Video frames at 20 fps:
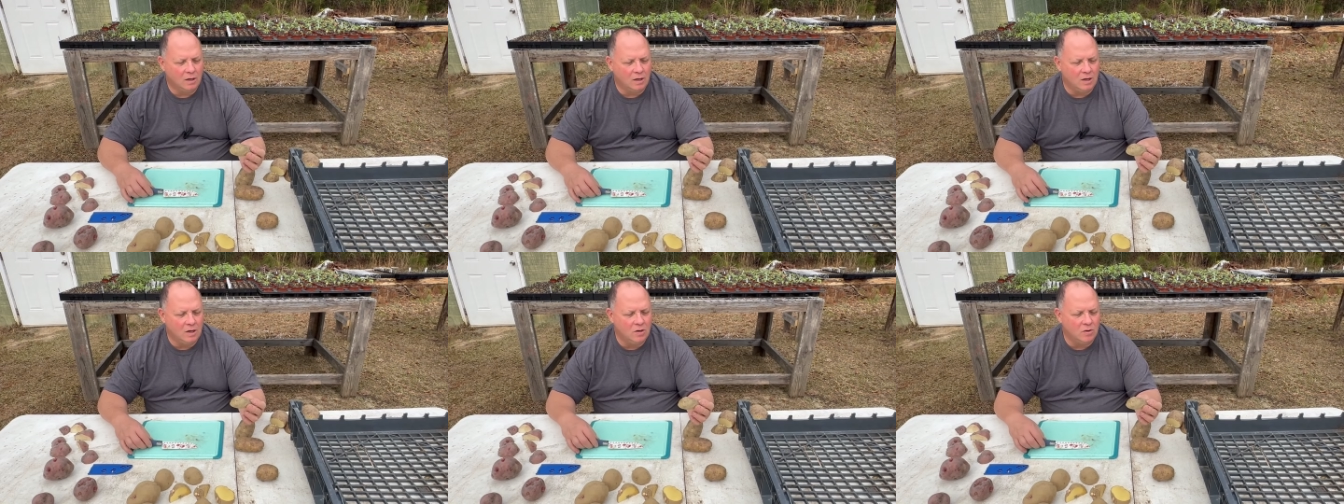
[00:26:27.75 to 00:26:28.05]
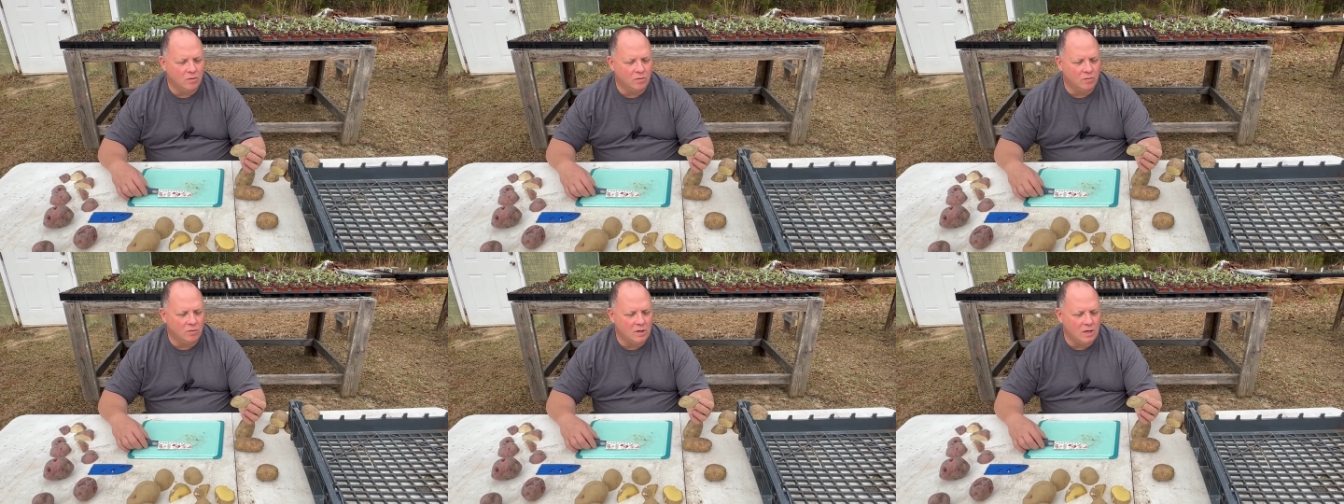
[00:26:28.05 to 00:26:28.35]
you
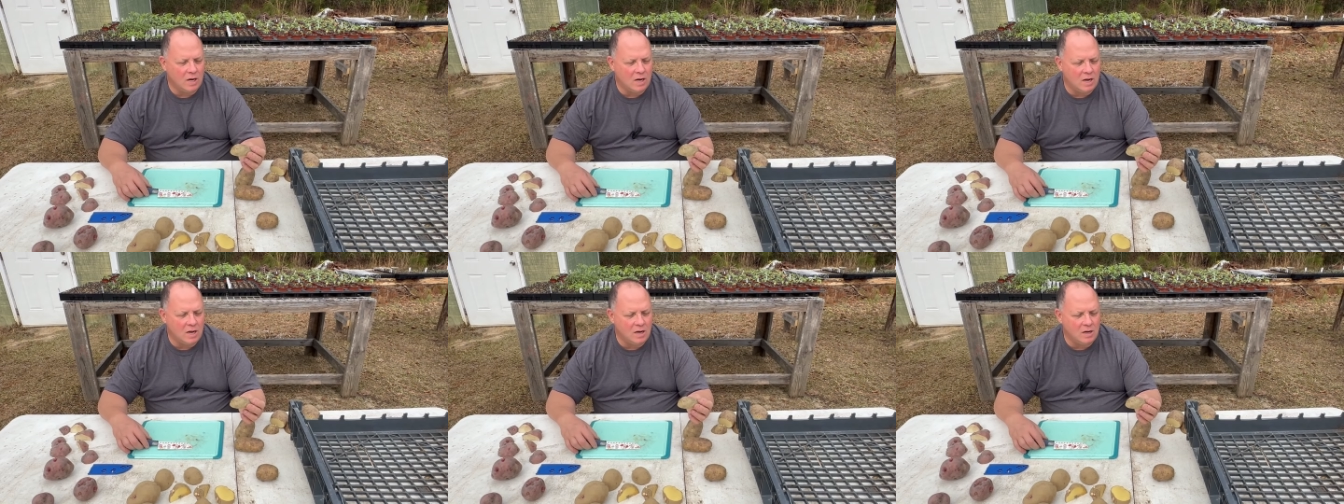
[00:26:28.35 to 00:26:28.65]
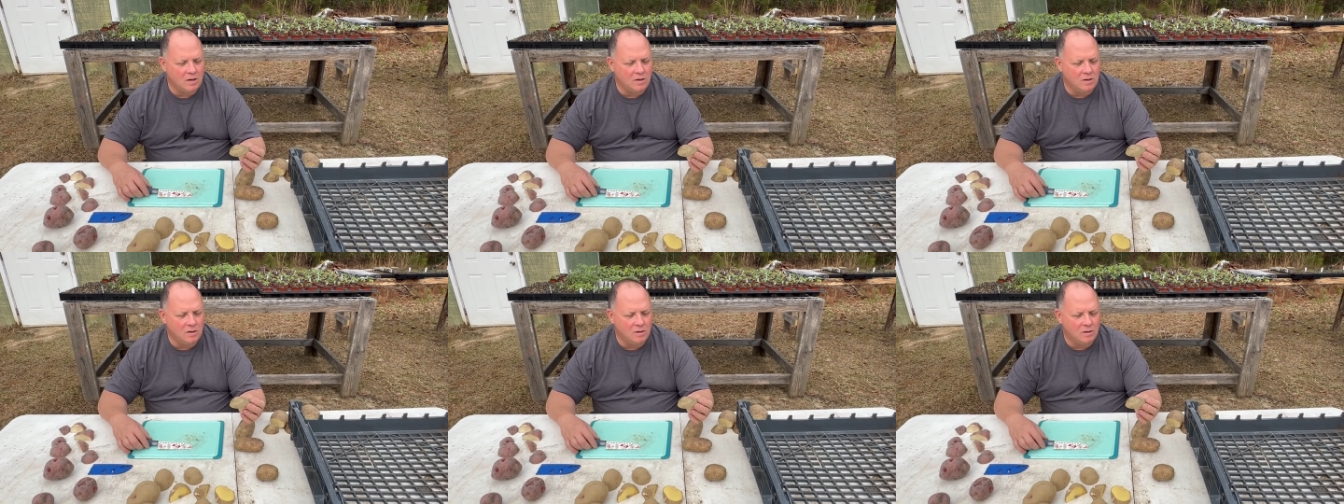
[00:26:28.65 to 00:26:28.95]
don't
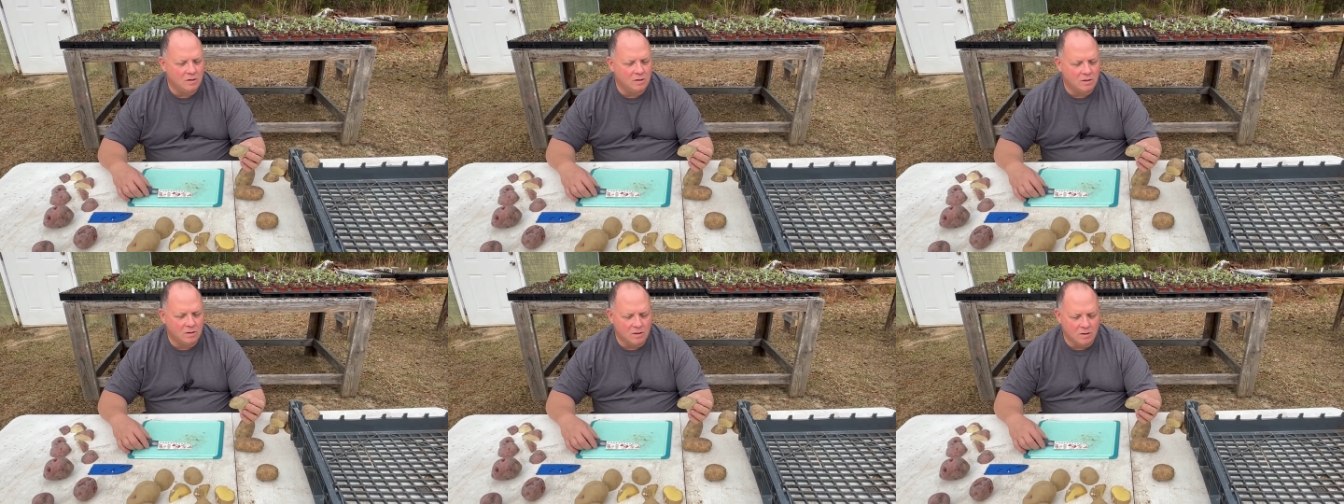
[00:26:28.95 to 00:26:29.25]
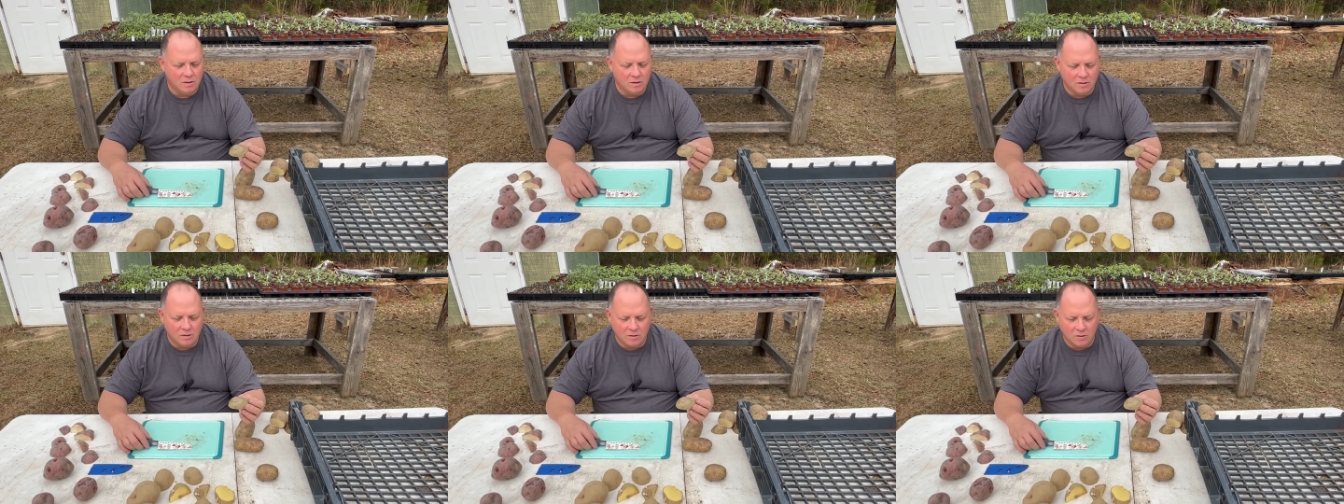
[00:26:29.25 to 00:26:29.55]
need
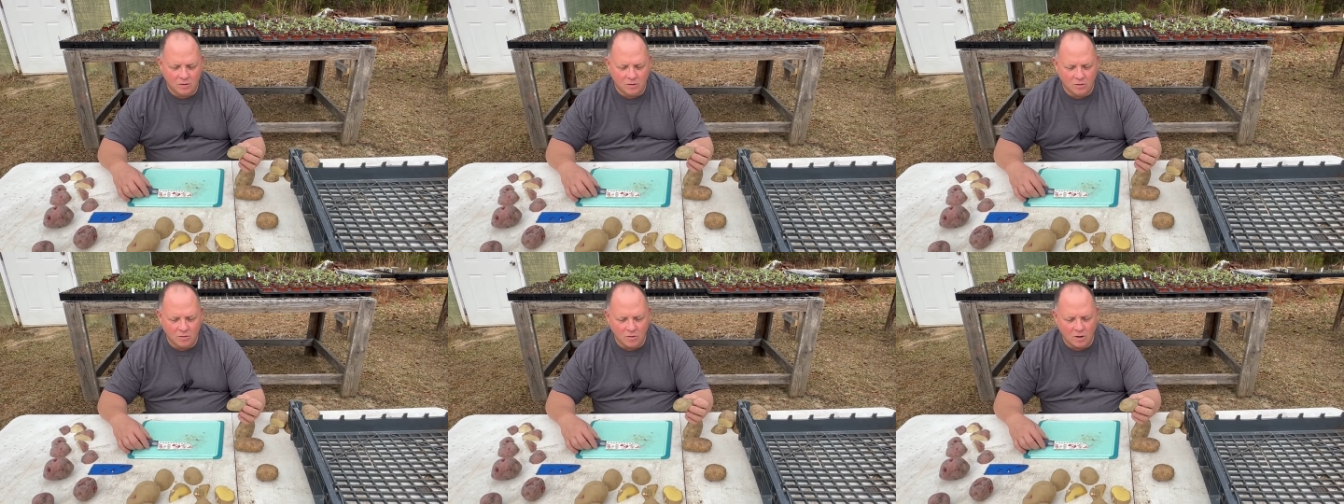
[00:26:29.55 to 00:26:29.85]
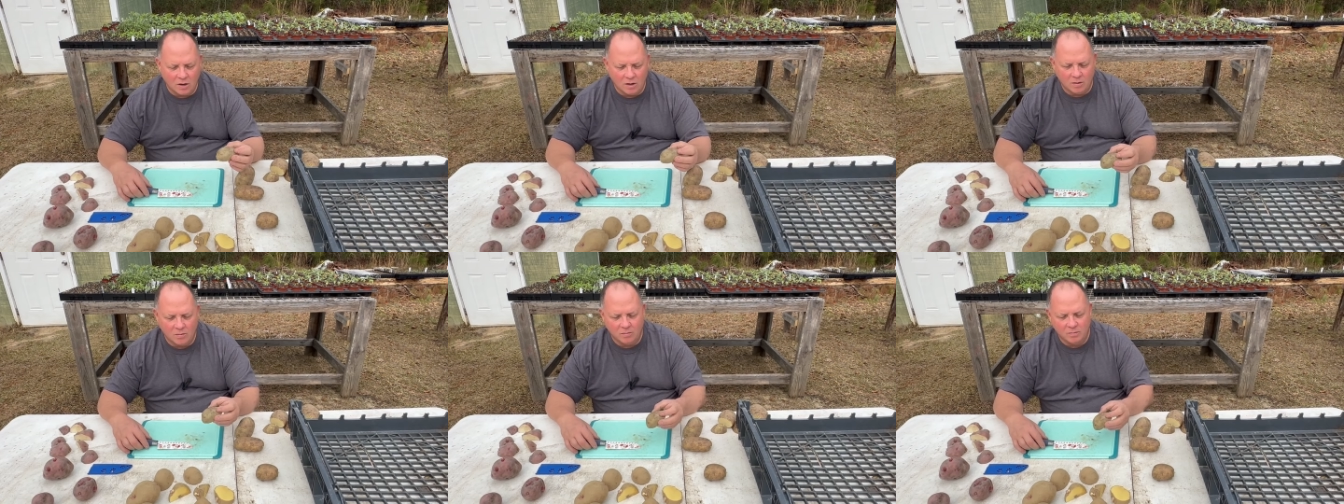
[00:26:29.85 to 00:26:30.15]

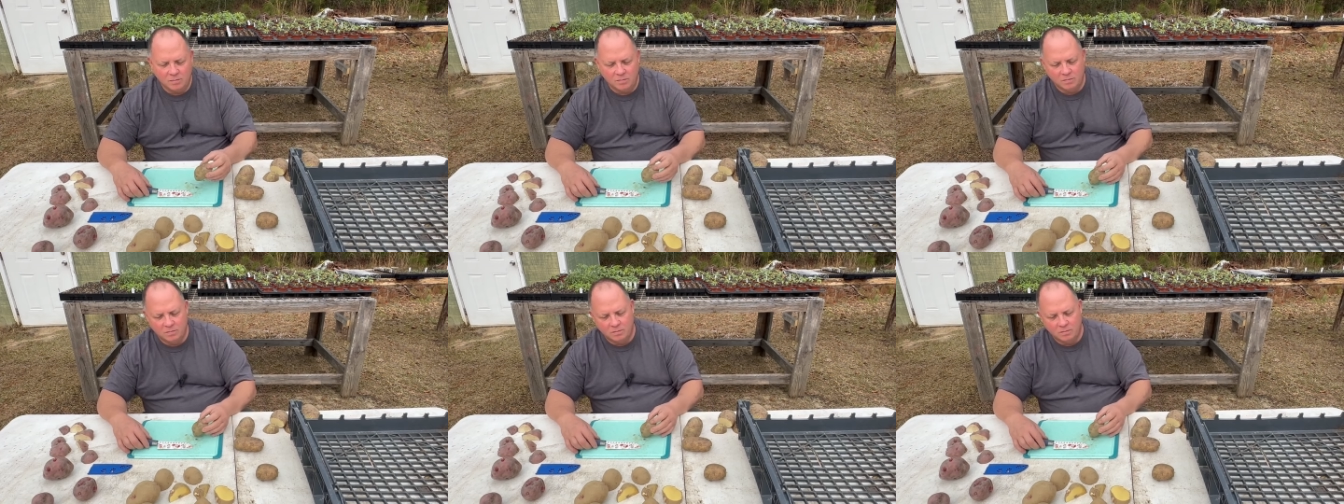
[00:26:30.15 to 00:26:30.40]
to